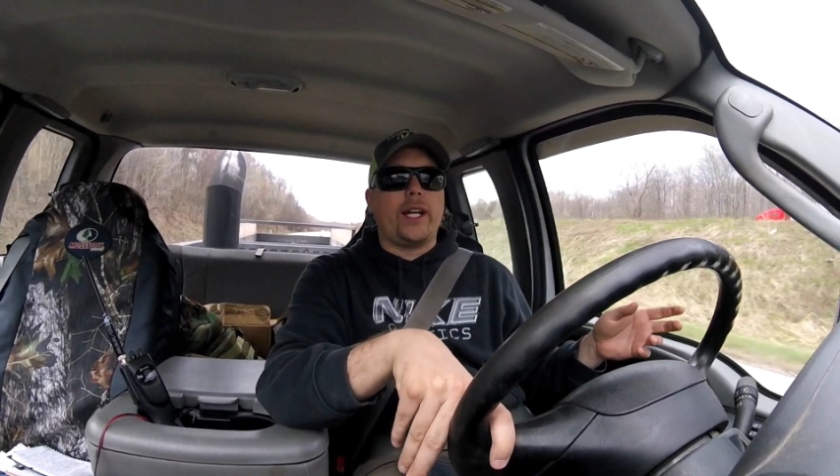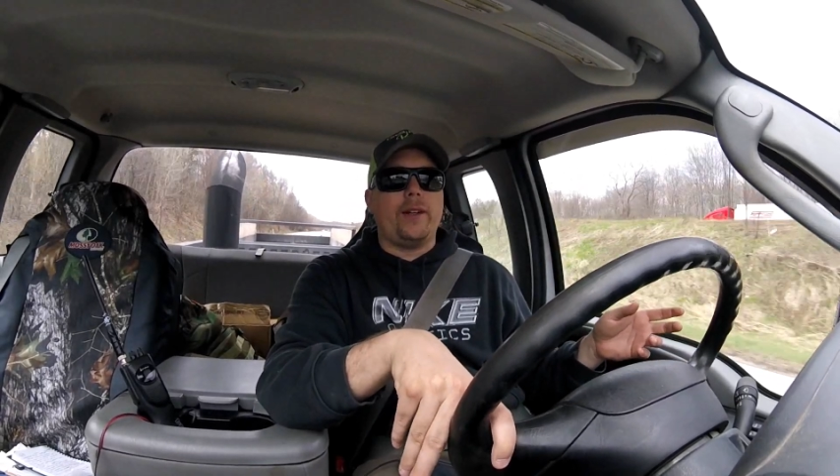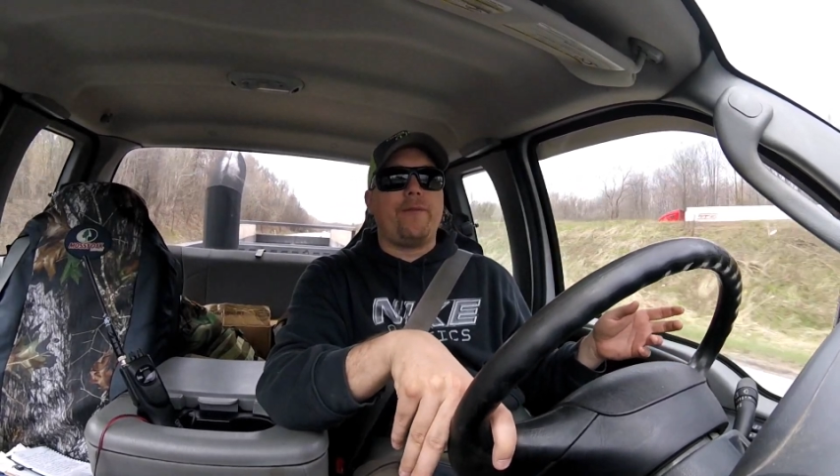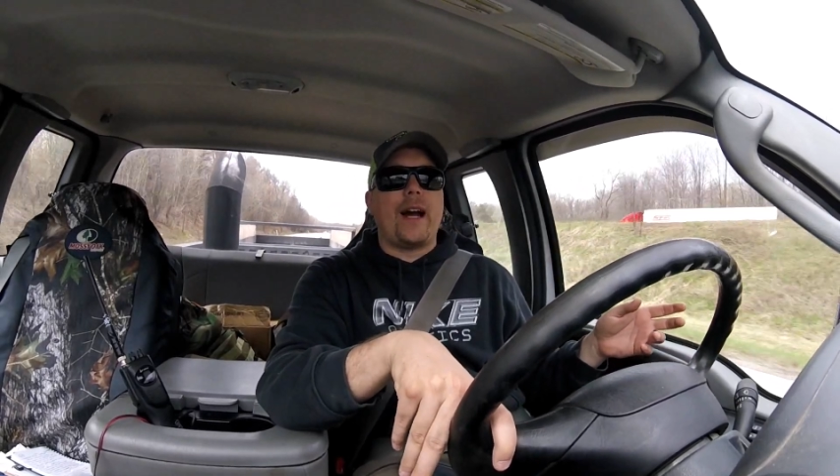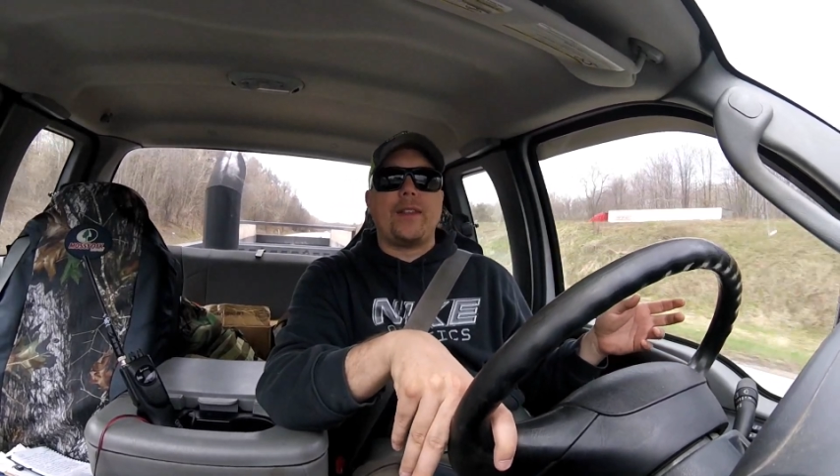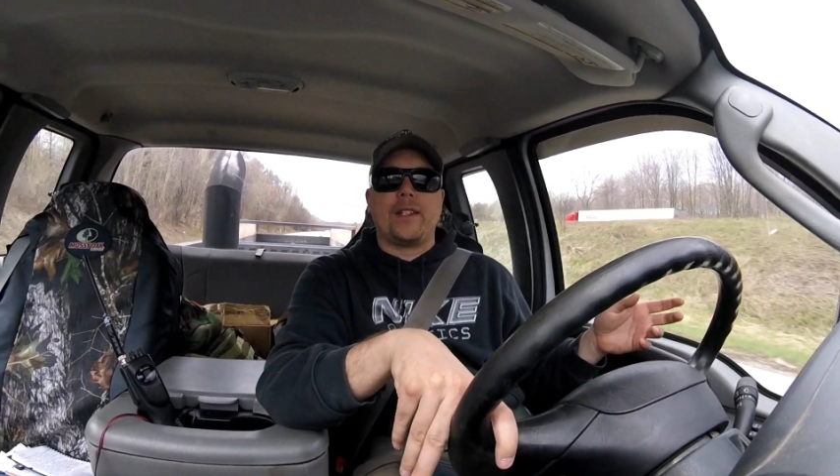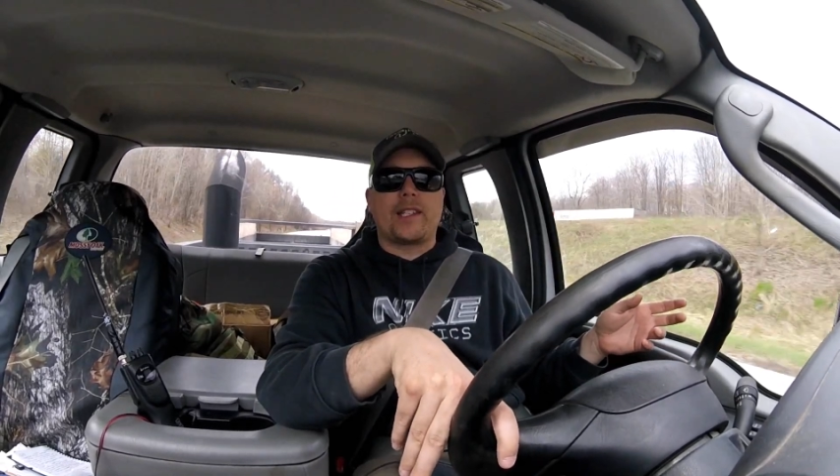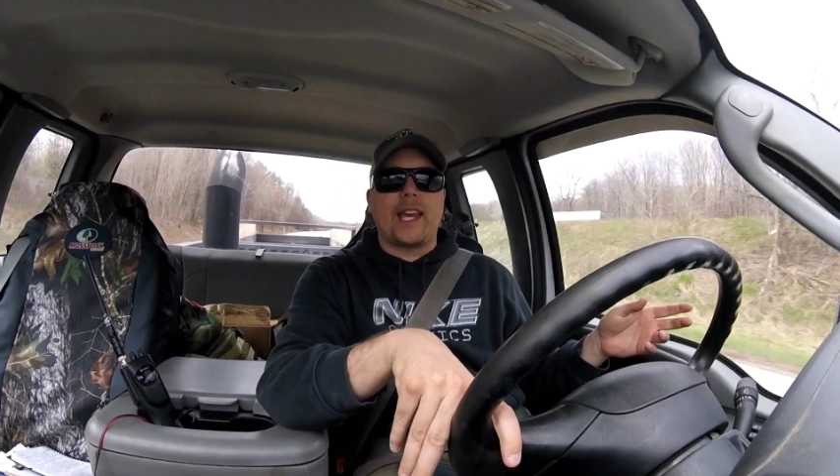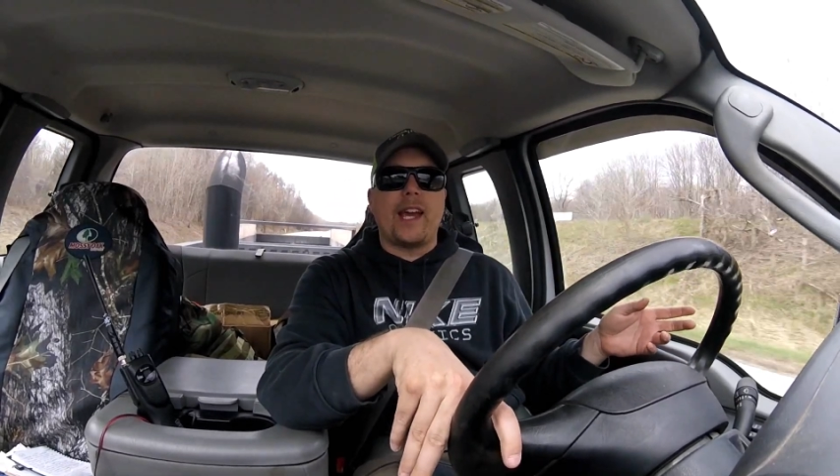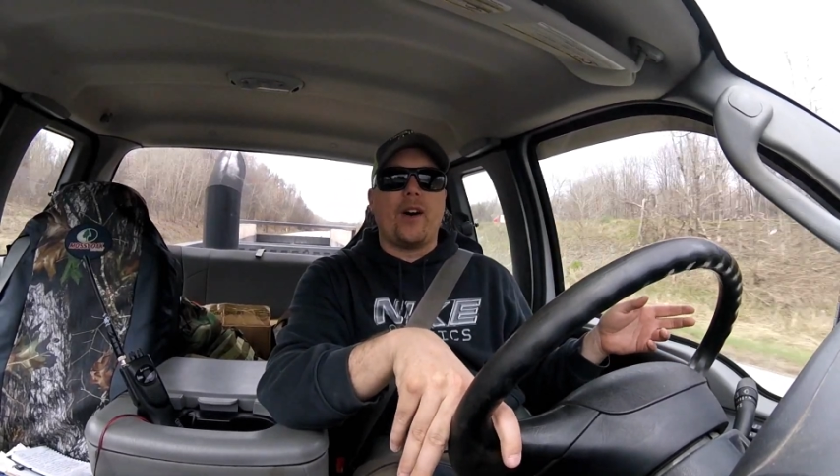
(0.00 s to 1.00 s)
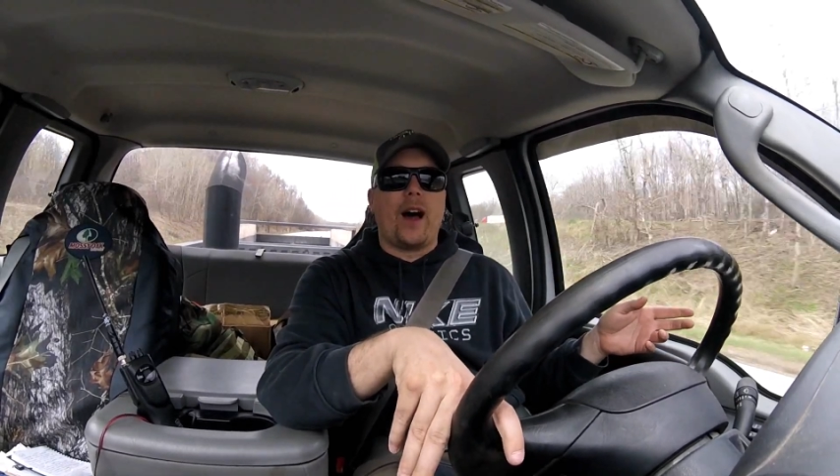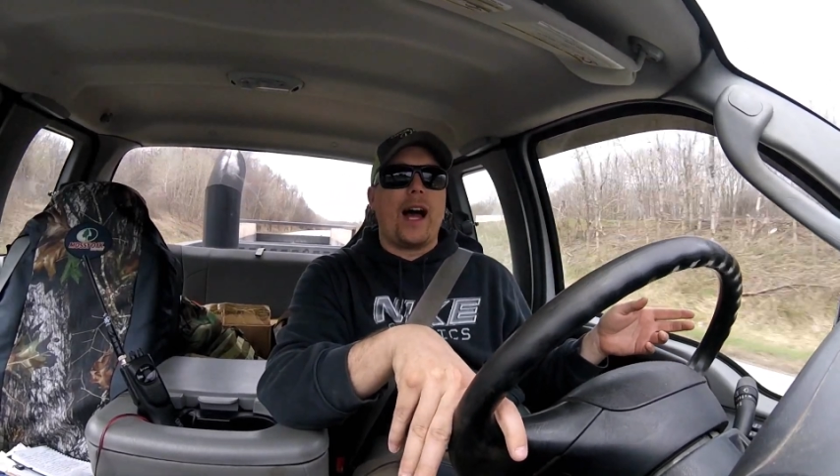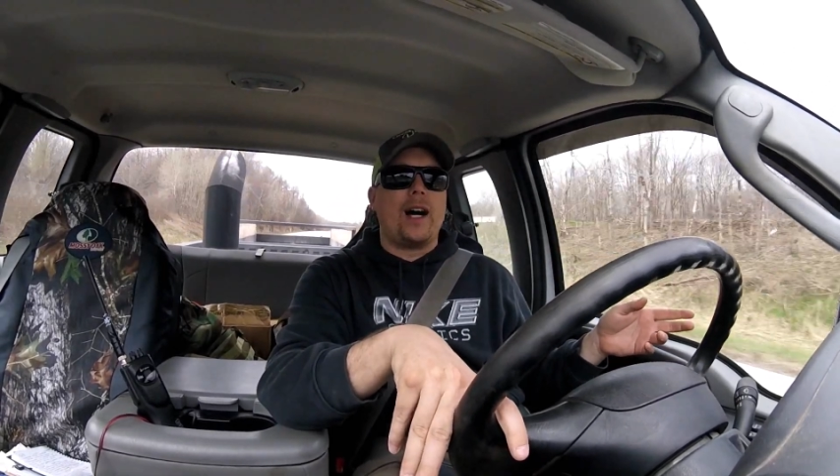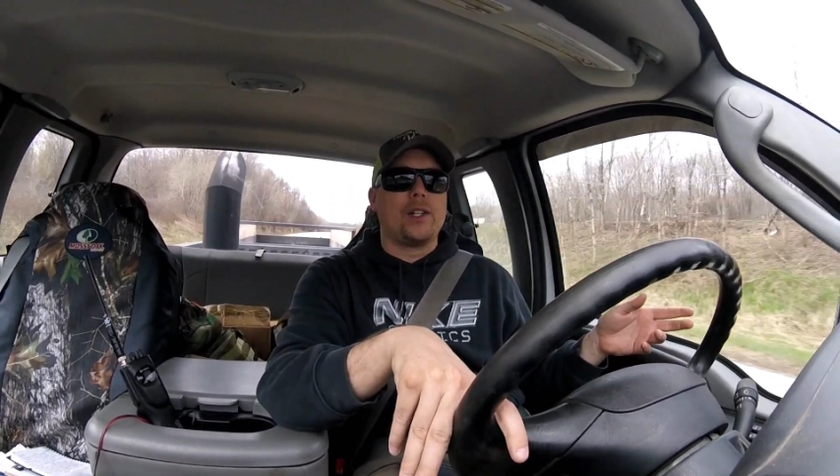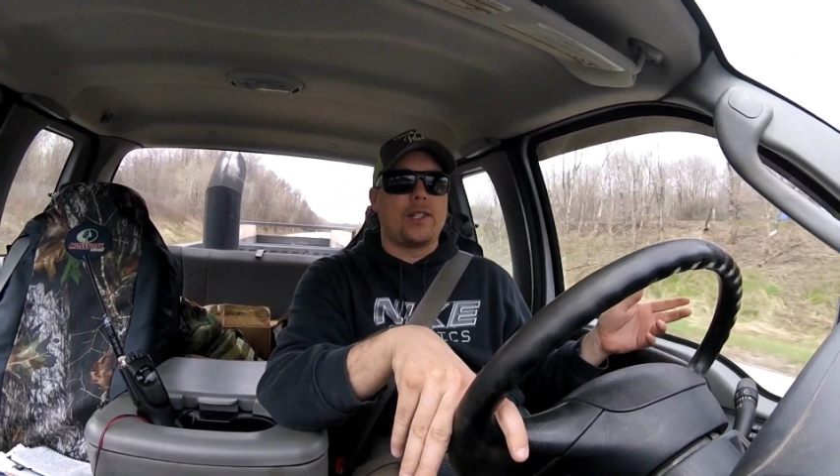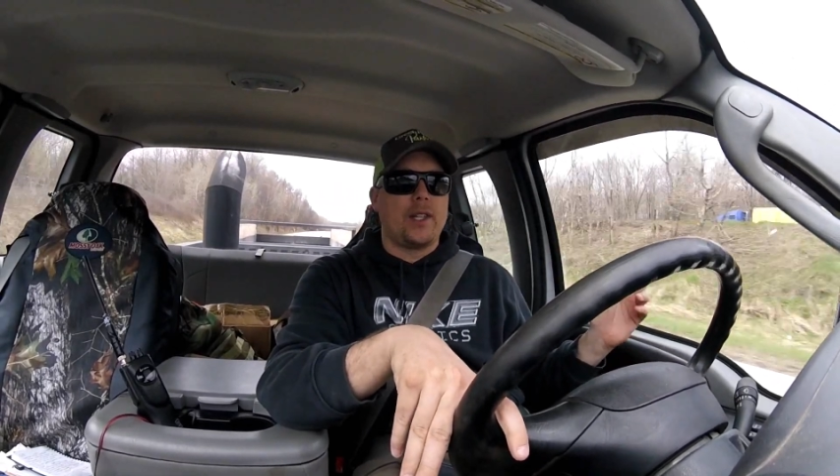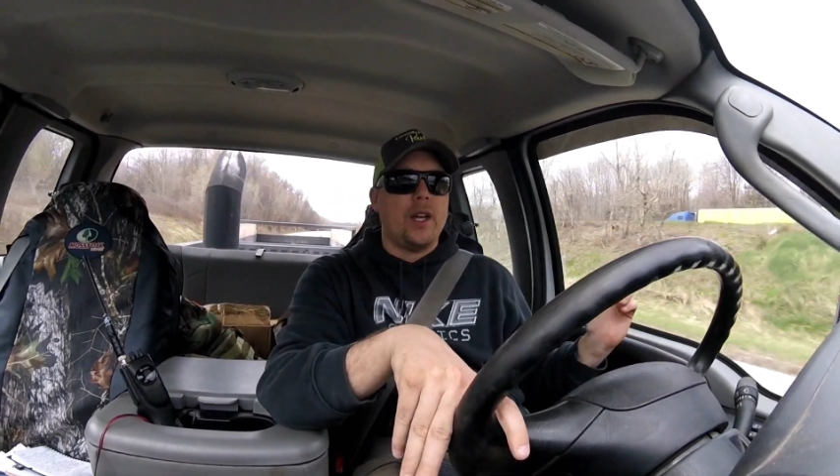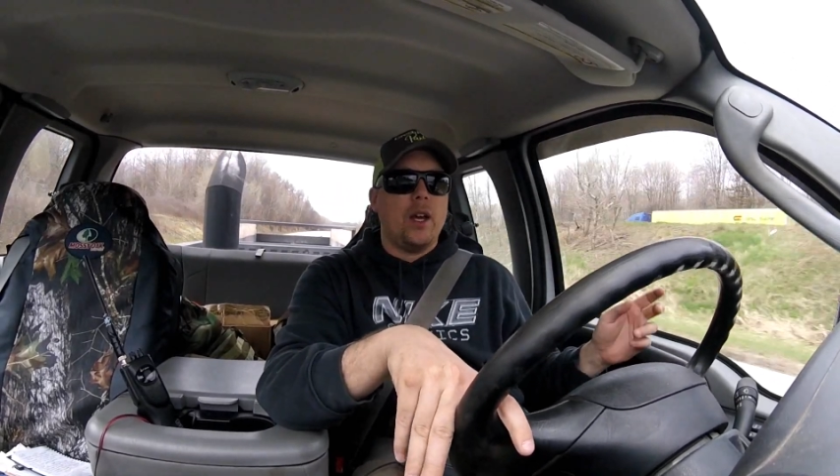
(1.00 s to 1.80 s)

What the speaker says: you find the scale house,